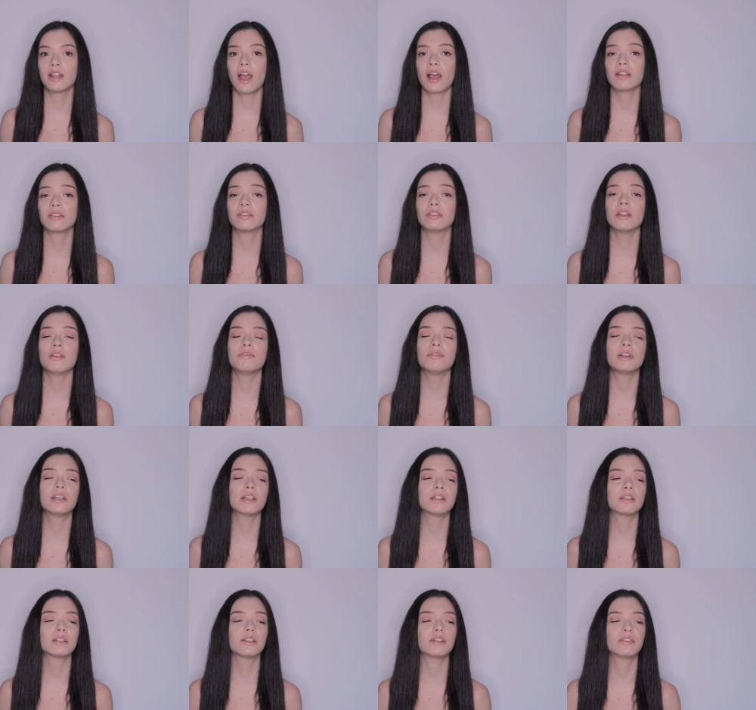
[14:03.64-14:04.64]
has
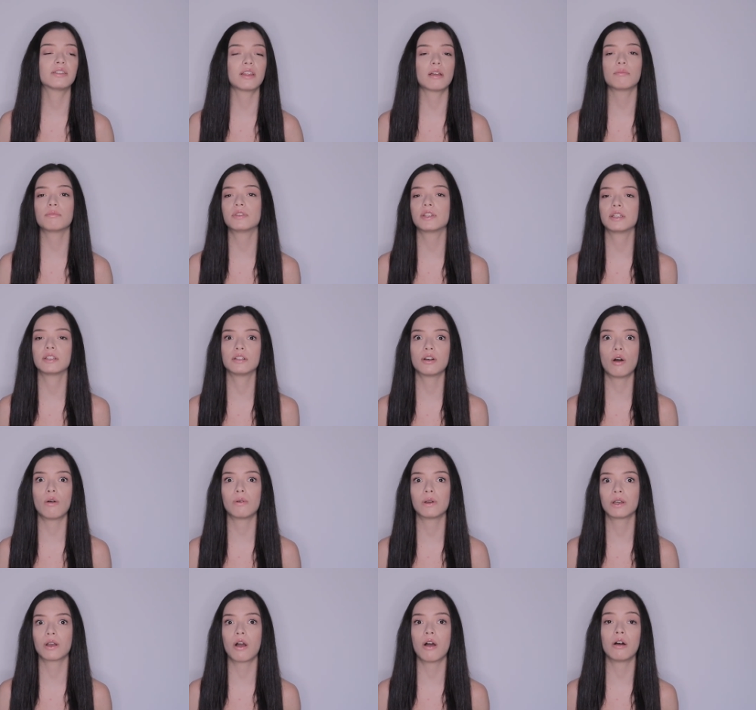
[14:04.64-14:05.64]
definitely something
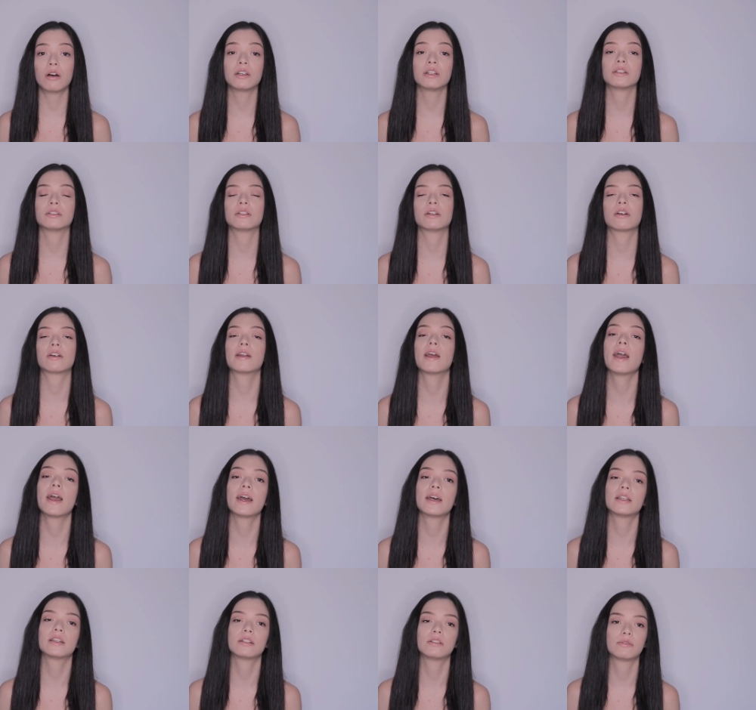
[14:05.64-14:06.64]
going on in their
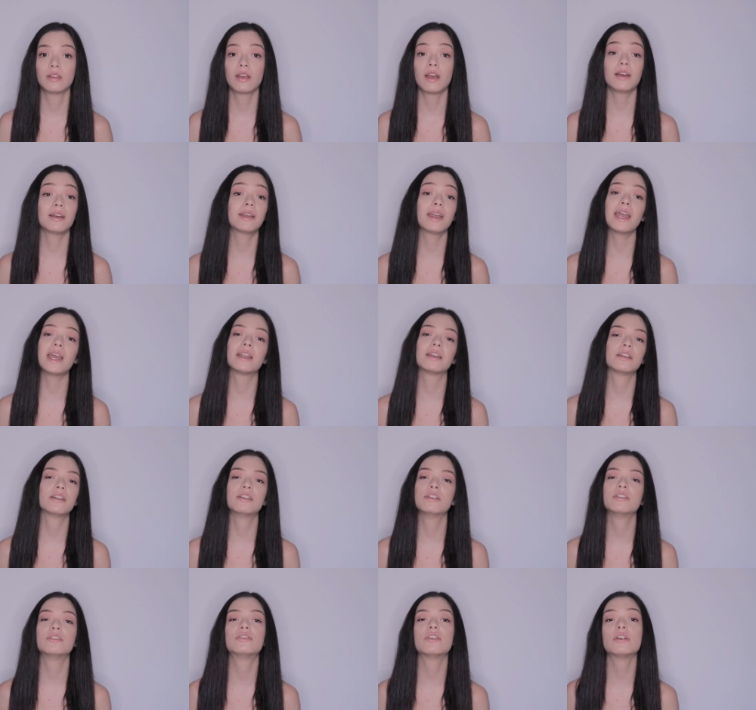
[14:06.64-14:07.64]
head.
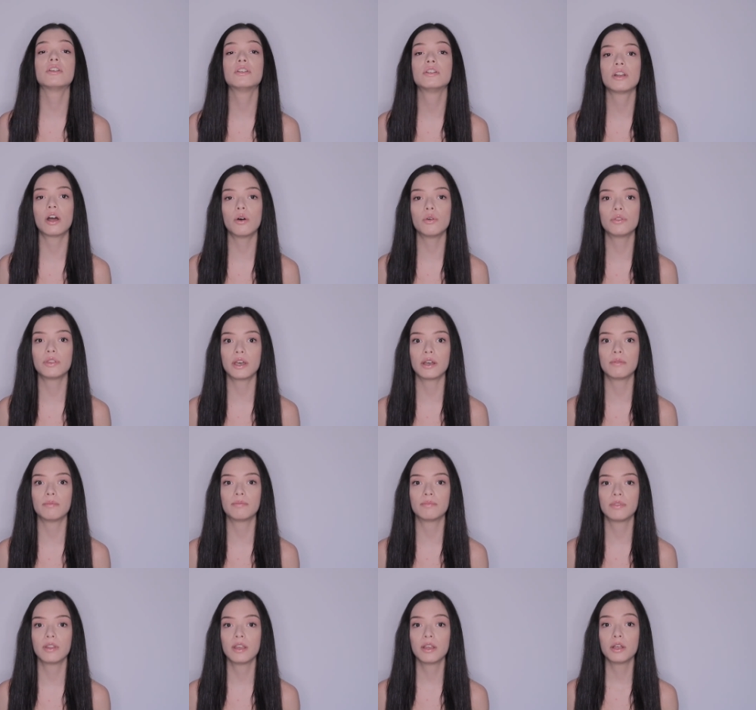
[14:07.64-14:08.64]
Again, you don't know
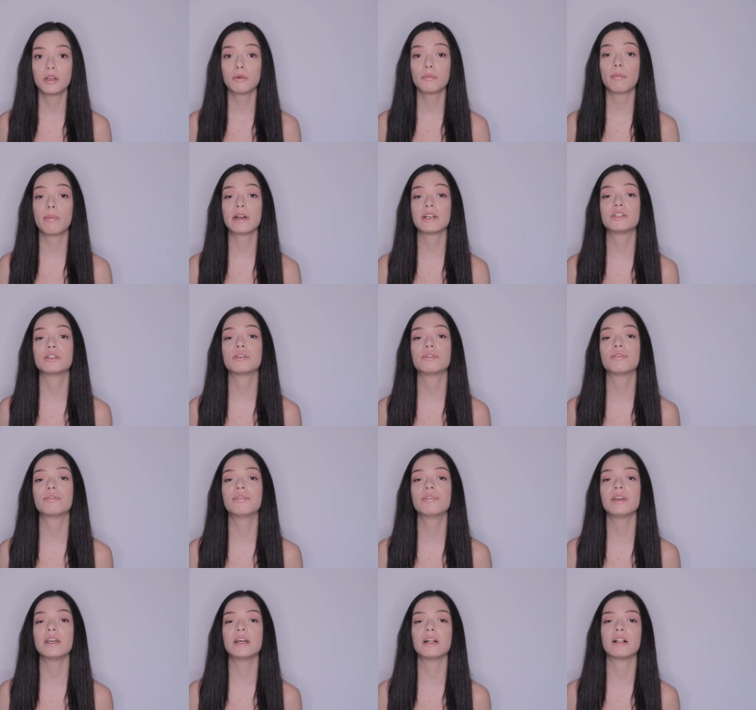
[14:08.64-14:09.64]
them, but you
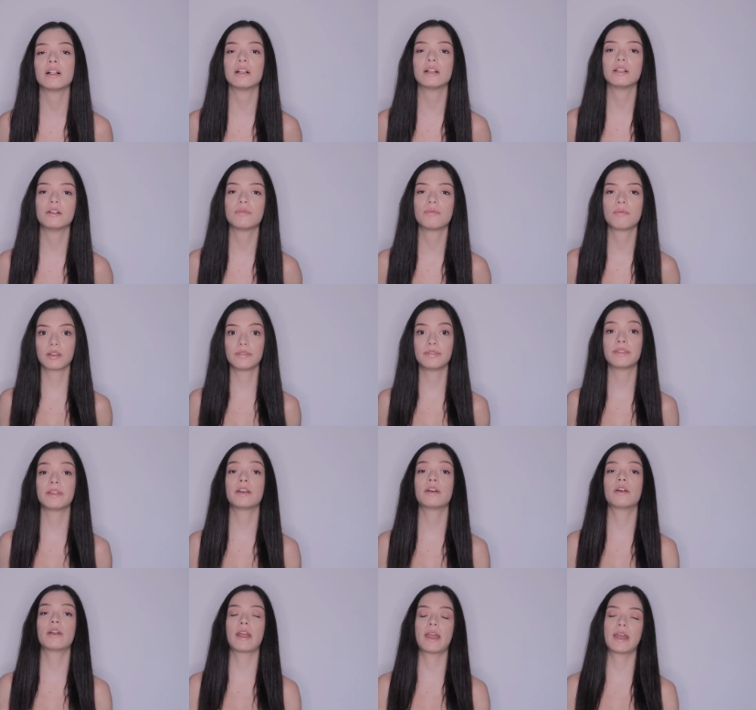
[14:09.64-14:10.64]
feel
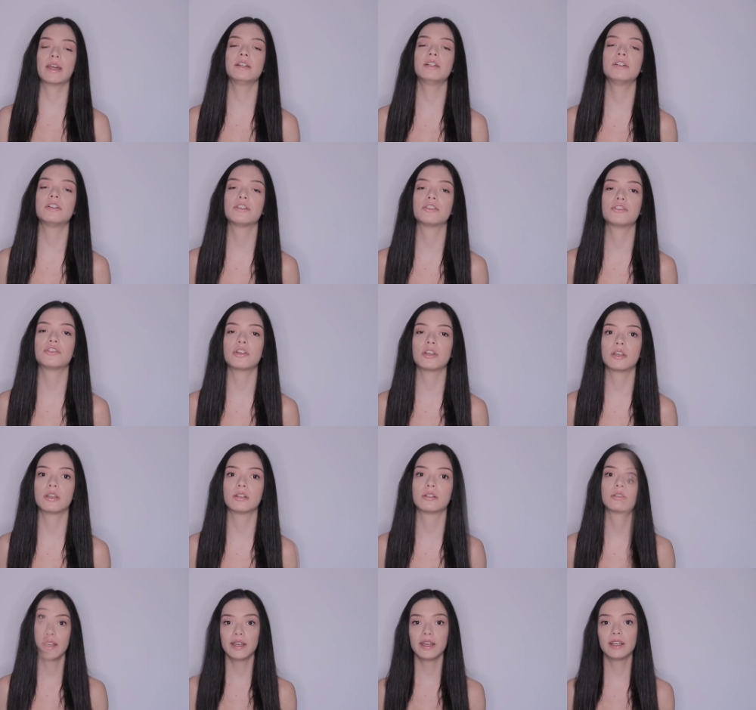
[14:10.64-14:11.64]
their energy.
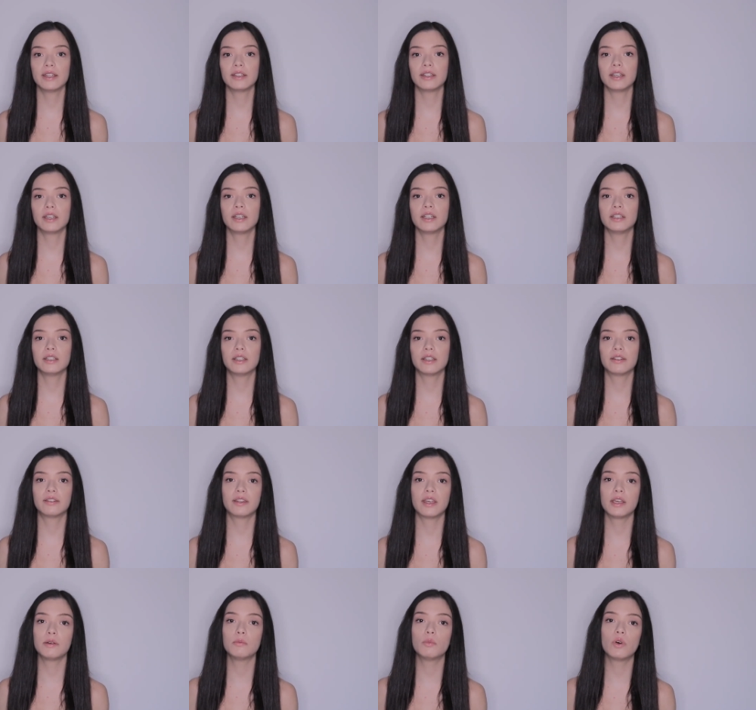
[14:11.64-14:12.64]
And in the
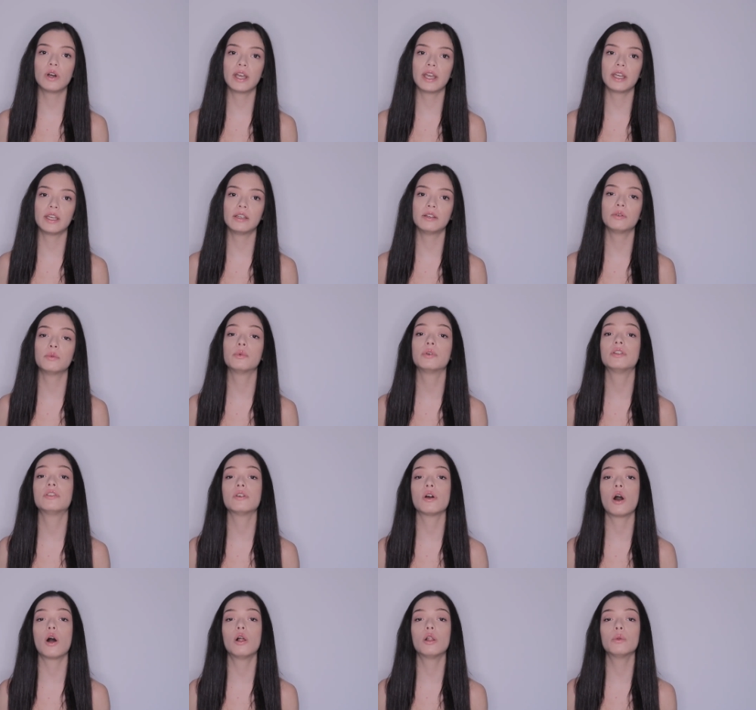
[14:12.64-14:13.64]
same way, we
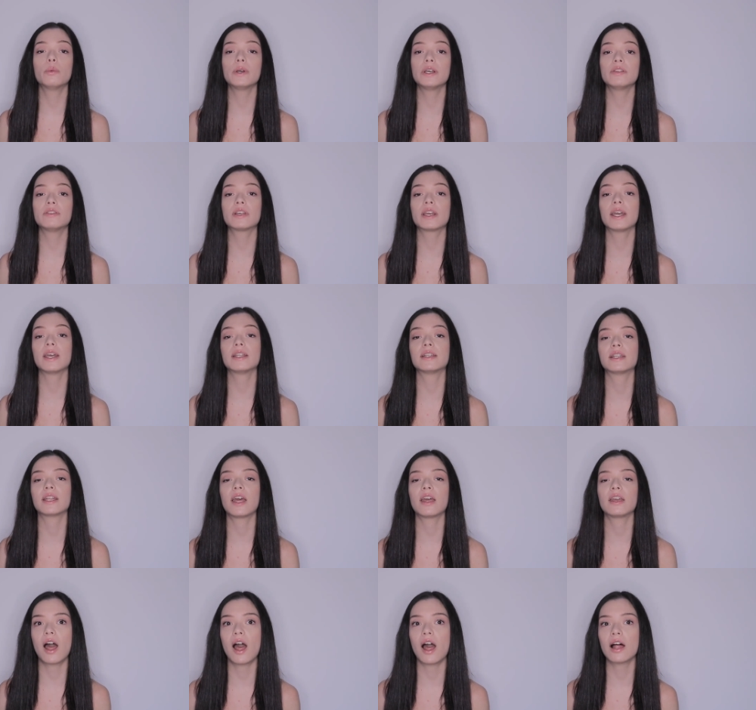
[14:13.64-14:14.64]
do always get
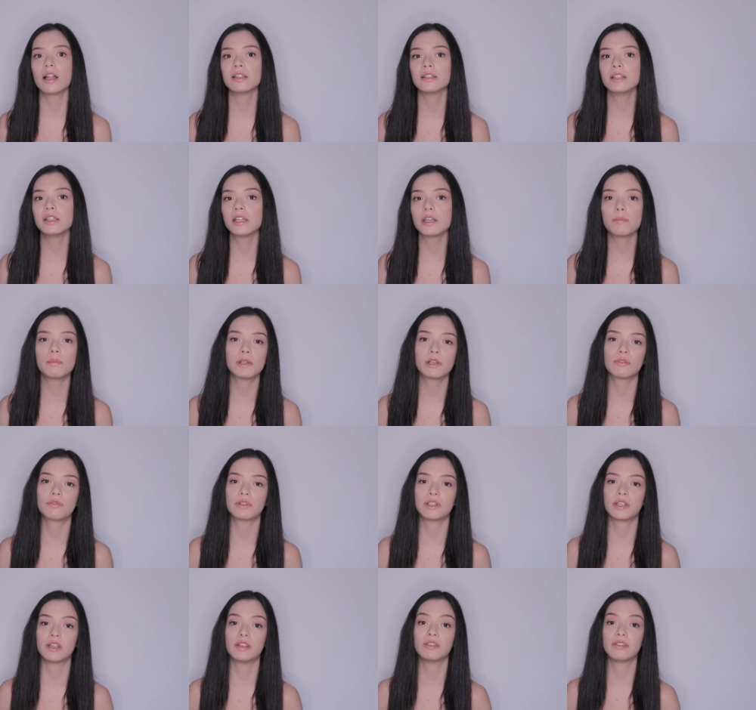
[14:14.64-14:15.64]
a little bit of
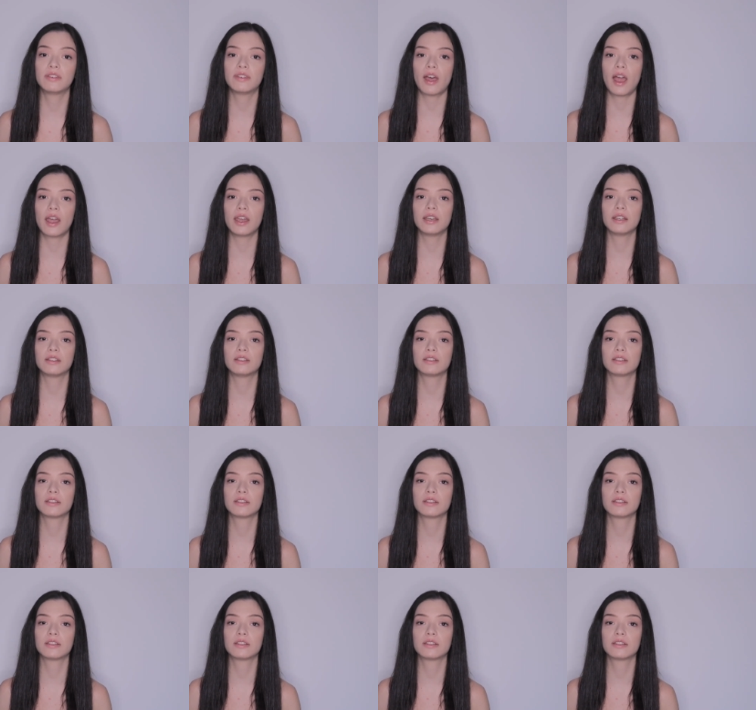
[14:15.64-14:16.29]
an insight